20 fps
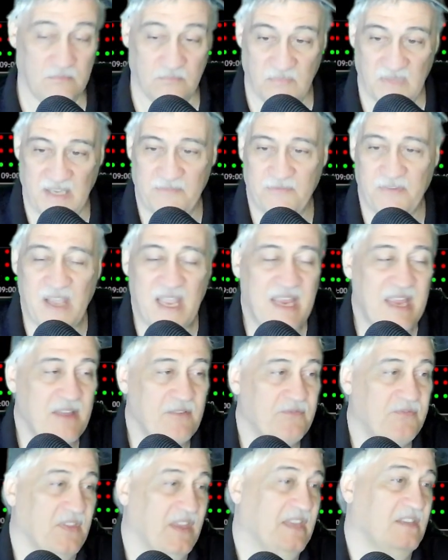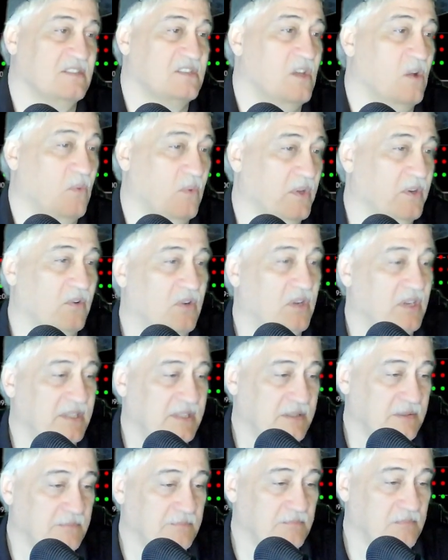If I have things going on,
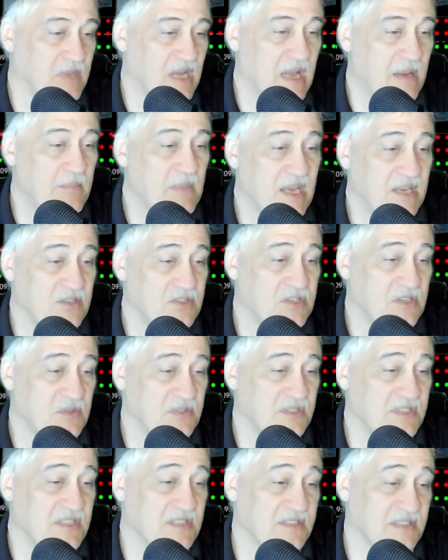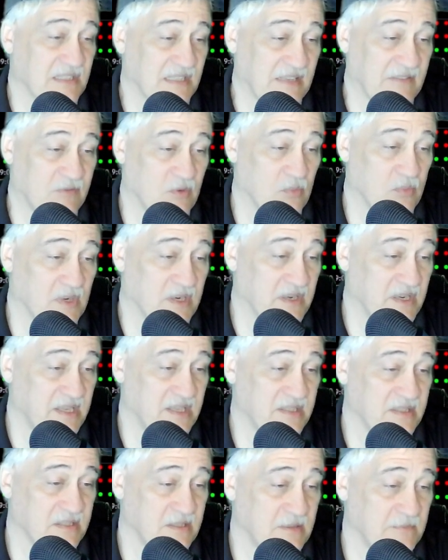I might choose just to leave it where it is.